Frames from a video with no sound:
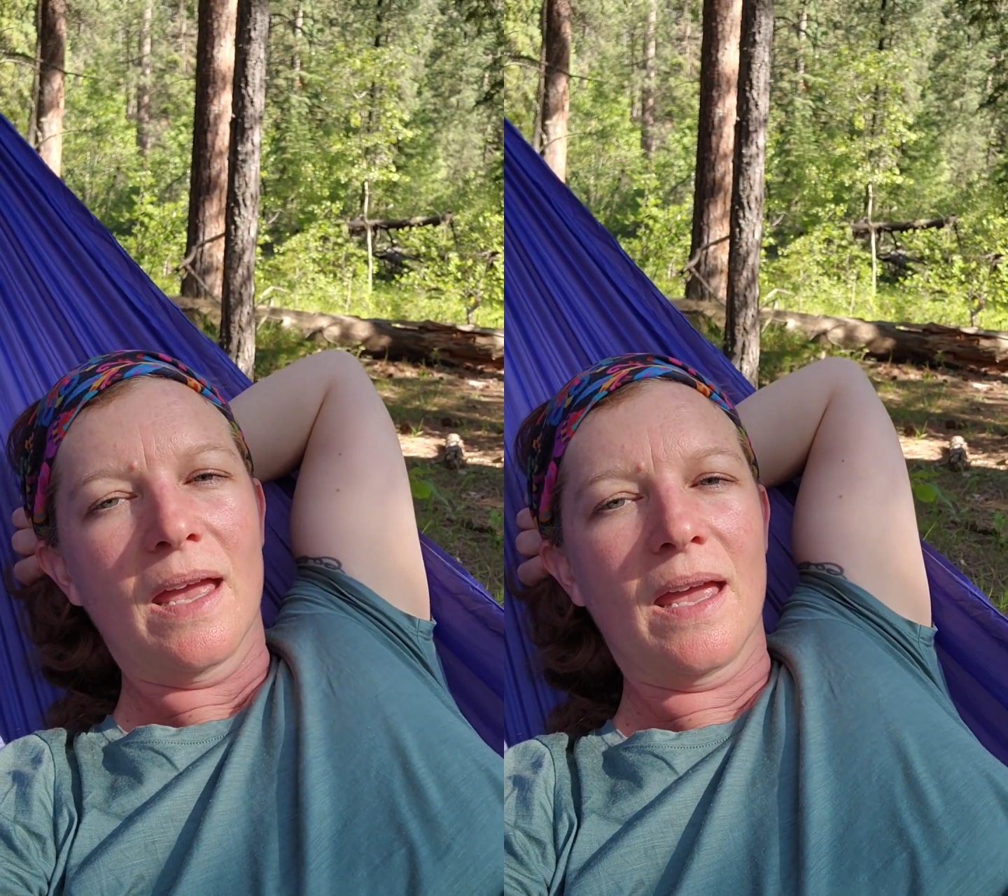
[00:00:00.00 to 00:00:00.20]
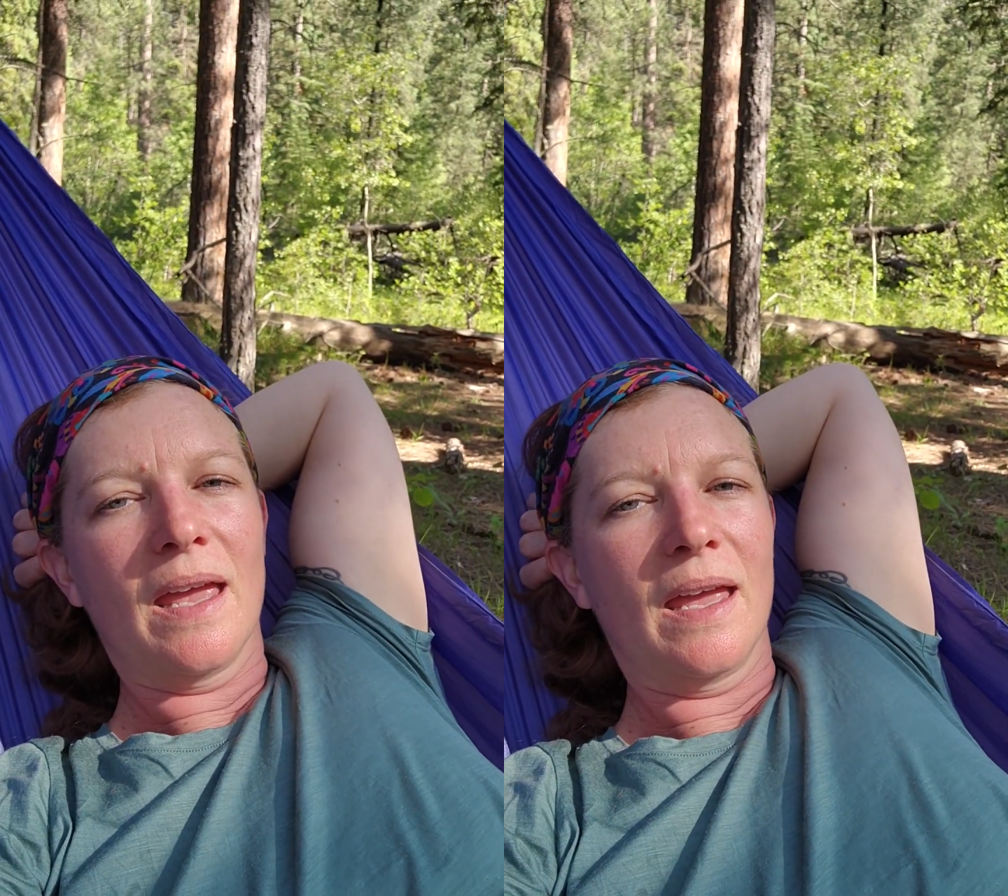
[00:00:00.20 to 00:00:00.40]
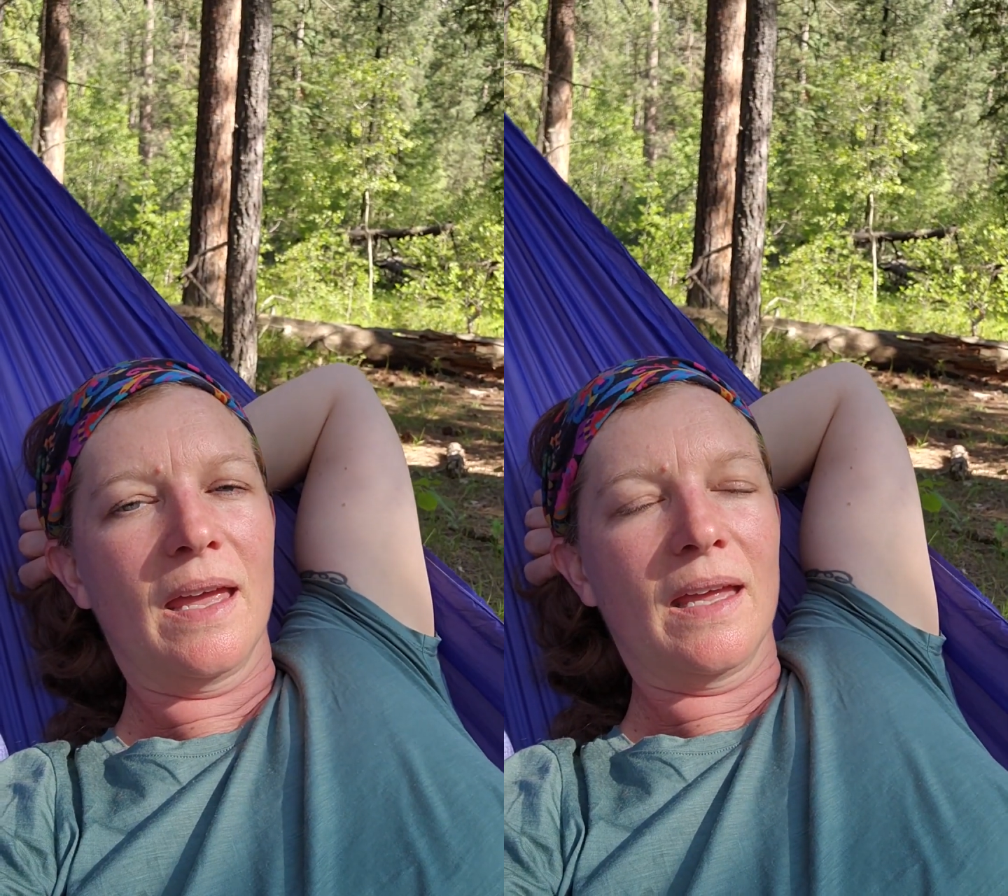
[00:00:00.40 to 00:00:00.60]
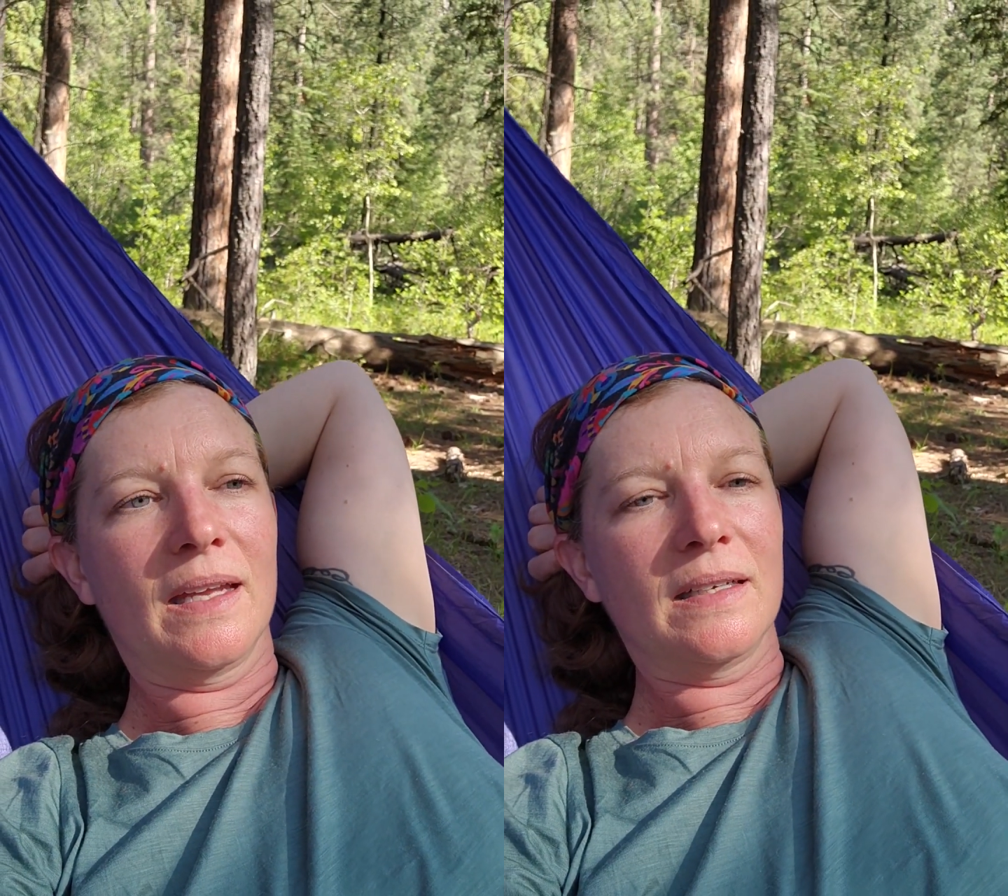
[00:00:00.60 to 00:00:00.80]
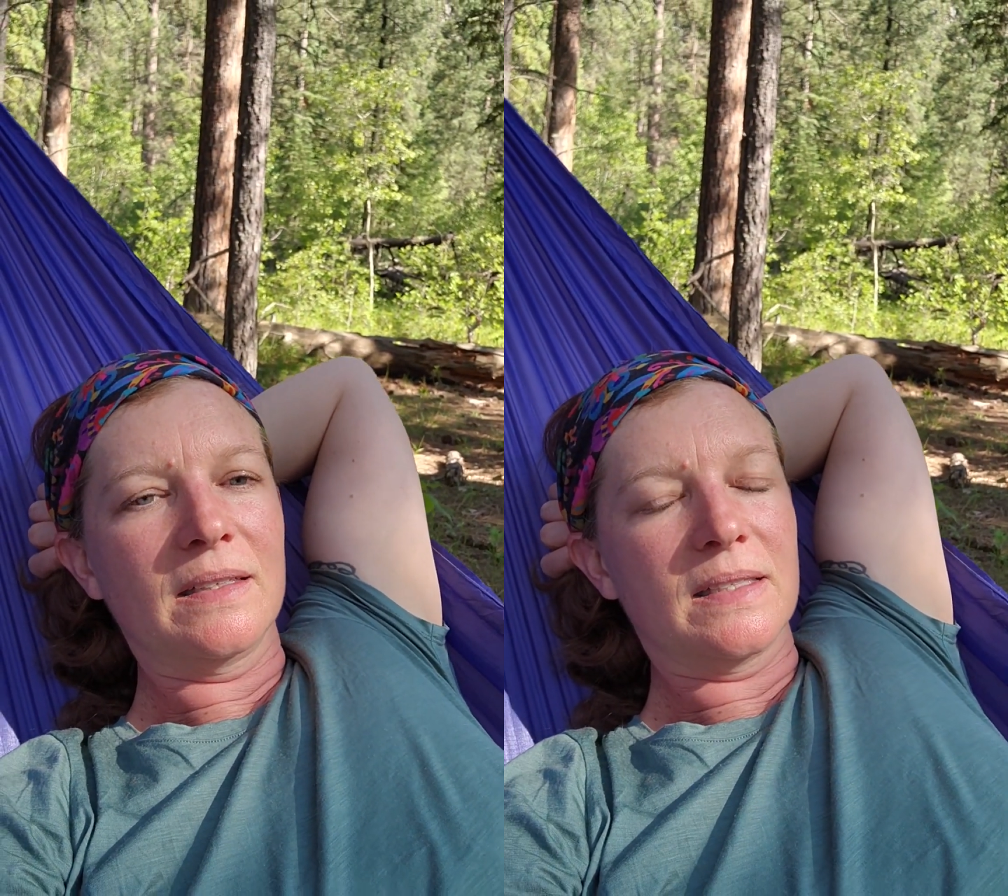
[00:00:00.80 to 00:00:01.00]

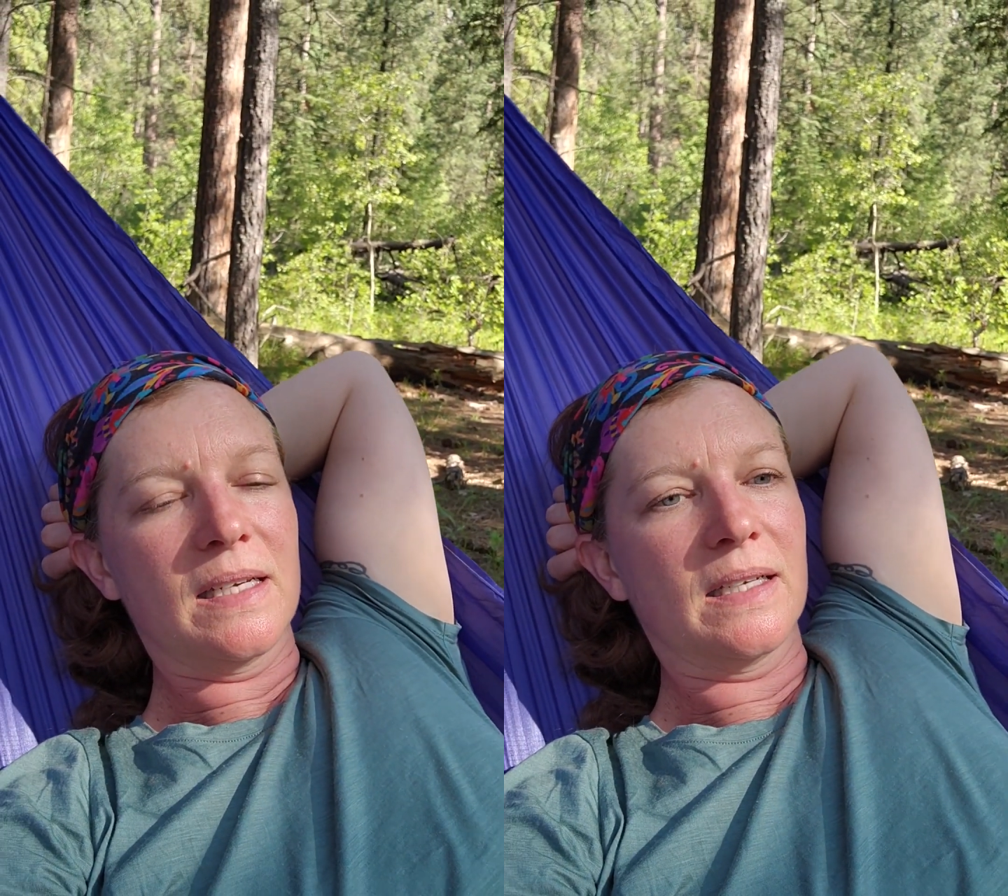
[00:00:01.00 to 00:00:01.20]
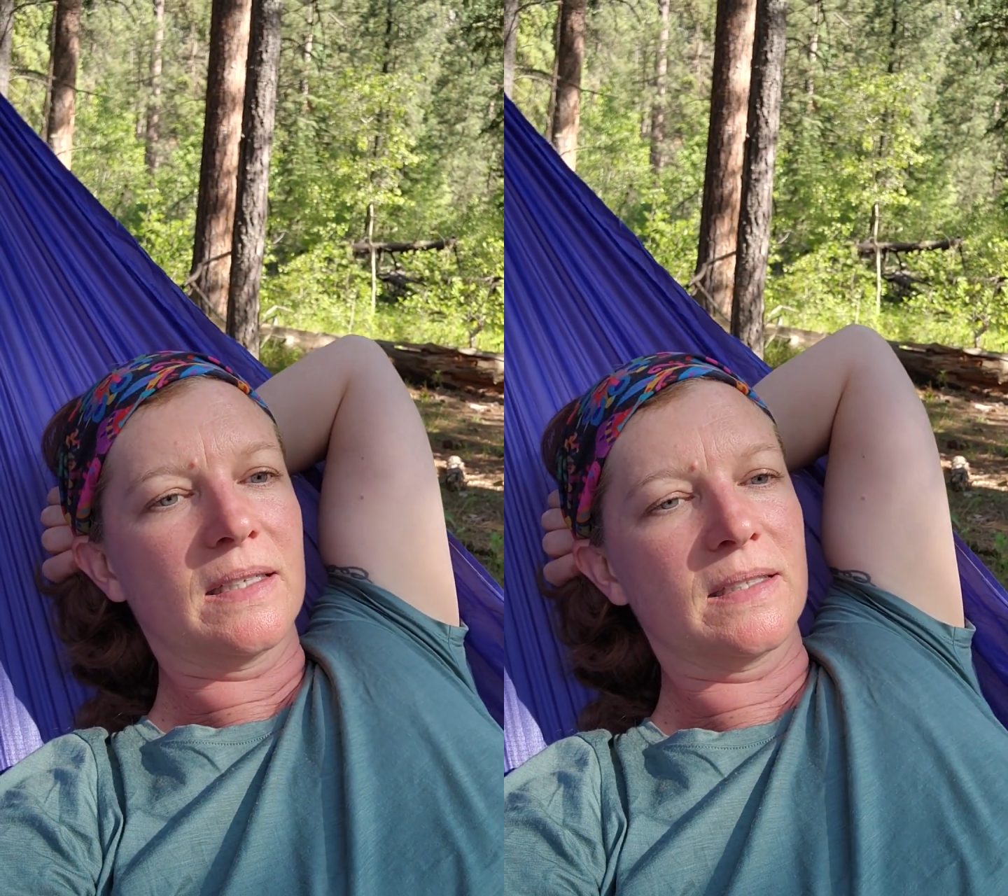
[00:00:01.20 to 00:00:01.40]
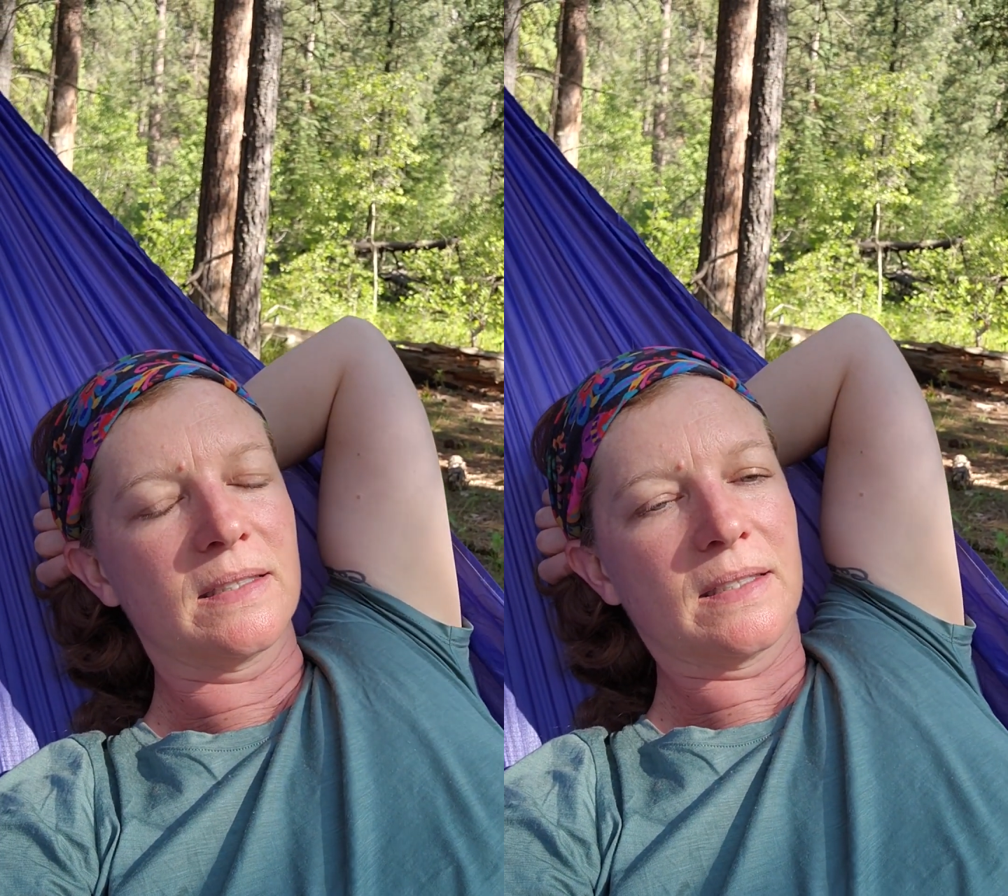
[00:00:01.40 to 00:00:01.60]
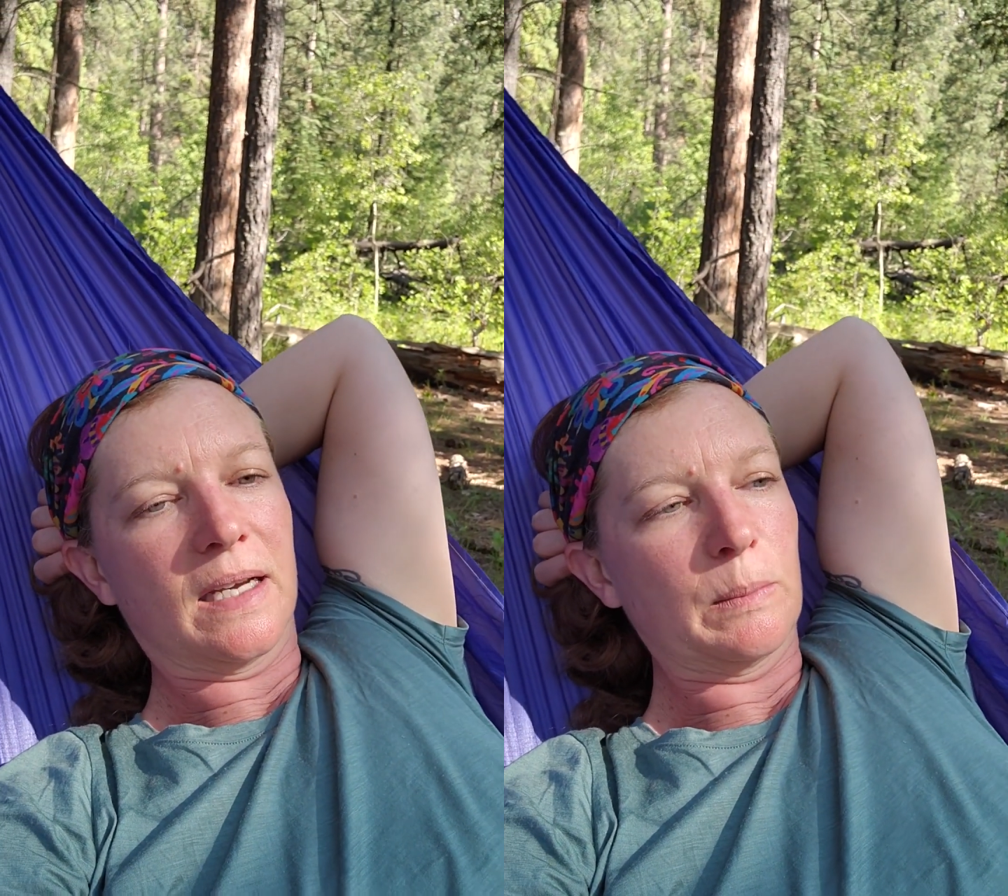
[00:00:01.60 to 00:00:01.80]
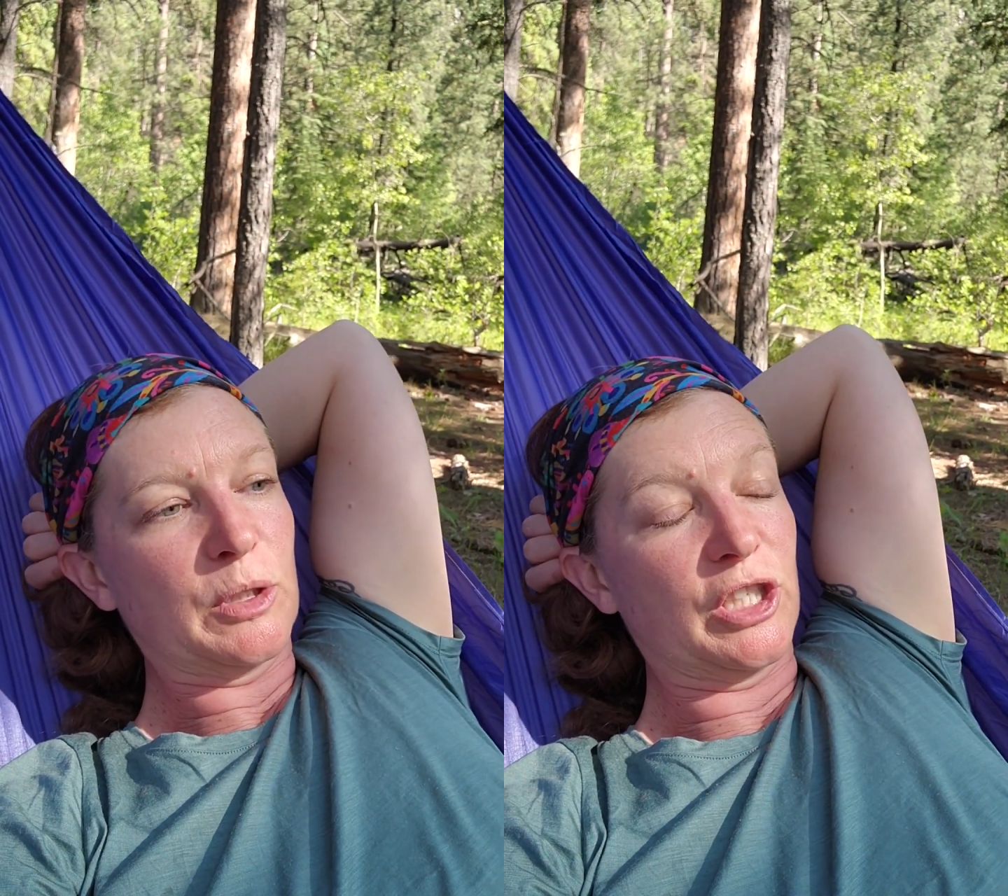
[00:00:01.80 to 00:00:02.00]
And I'm